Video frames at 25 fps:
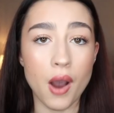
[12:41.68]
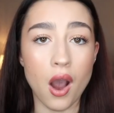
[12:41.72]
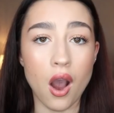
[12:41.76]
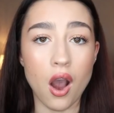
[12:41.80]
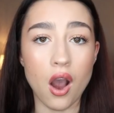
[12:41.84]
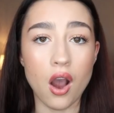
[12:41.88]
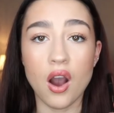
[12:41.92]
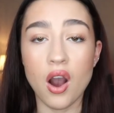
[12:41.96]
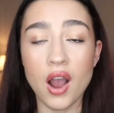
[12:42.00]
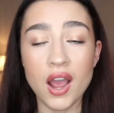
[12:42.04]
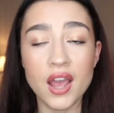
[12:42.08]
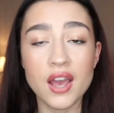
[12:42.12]
but
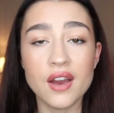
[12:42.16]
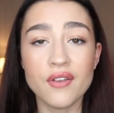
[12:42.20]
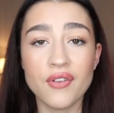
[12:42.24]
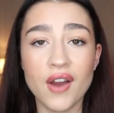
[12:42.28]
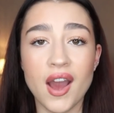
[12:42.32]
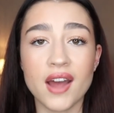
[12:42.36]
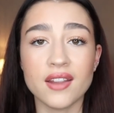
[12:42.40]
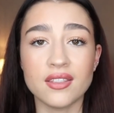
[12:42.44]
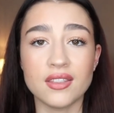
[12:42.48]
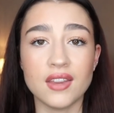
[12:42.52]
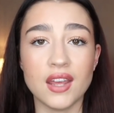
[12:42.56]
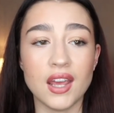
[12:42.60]
I have
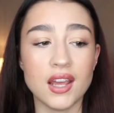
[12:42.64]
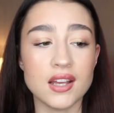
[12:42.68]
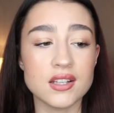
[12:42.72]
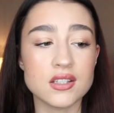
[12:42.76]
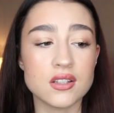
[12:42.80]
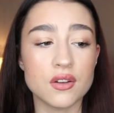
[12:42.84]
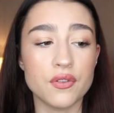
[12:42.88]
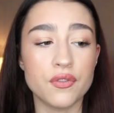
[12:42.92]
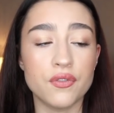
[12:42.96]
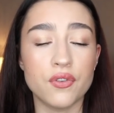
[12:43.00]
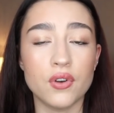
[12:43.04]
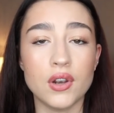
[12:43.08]
had
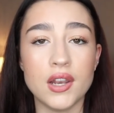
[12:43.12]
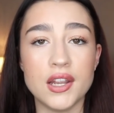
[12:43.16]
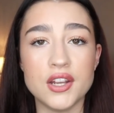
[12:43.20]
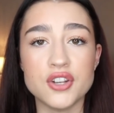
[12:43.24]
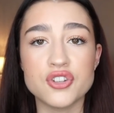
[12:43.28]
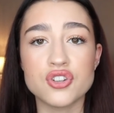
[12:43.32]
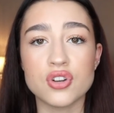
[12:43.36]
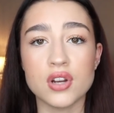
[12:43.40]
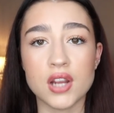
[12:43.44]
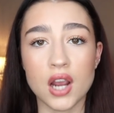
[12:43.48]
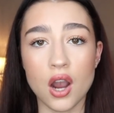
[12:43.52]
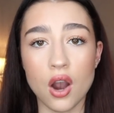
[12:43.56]
this for
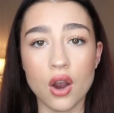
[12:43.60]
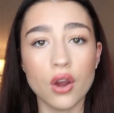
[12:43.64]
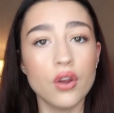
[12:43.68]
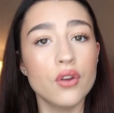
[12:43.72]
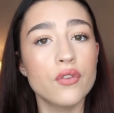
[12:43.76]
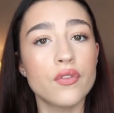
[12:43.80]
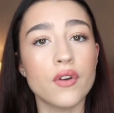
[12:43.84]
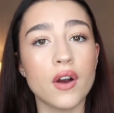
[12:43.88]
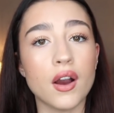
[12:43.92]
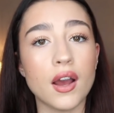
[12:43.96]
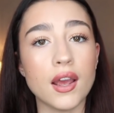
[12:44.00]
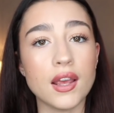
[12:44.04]
literally
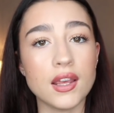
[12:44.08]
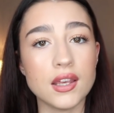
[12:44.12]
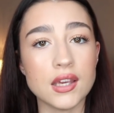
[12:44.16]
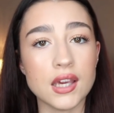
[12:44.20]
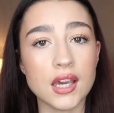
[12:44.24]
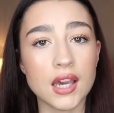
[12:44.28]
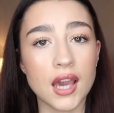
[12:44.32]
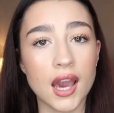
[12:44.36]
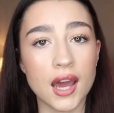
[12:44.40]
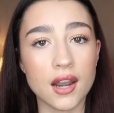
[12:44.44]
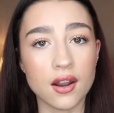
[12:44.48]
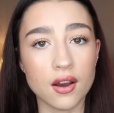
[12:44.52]
over a
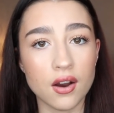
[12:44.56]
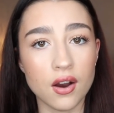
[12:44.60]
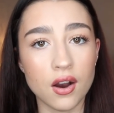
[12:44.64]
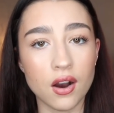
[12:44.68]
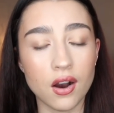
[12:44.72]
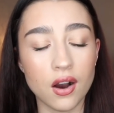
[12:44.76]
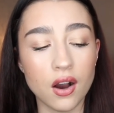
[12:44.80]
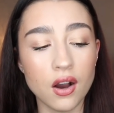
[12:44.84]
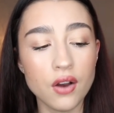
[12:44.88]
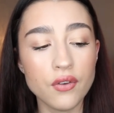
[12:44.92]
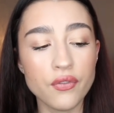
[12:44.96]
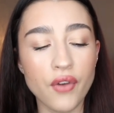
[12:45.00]
year and a
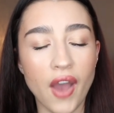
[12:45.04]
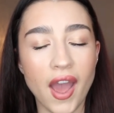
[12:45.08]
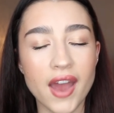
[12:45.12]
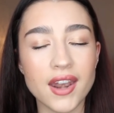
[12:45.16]
half,